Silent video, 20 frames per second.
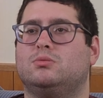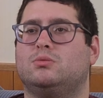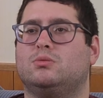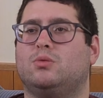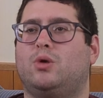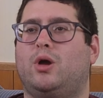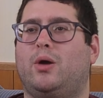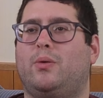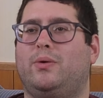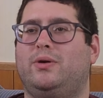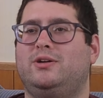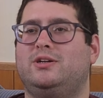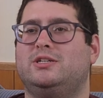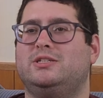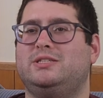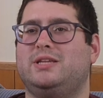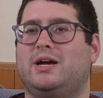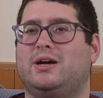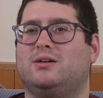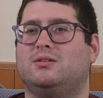Wait, where is
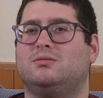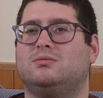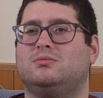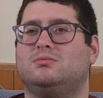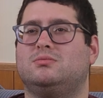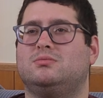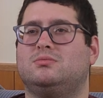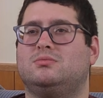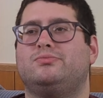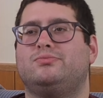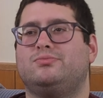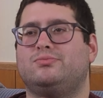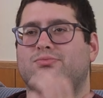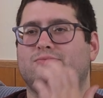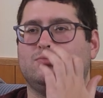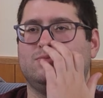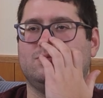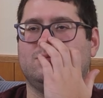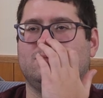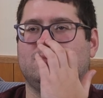that?
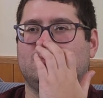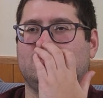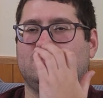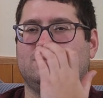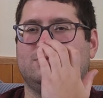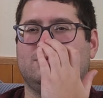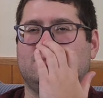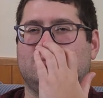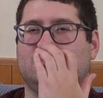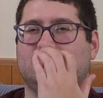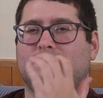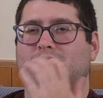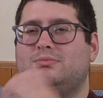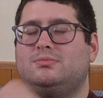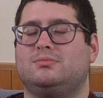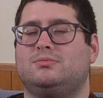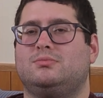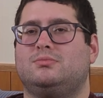Revelation 21.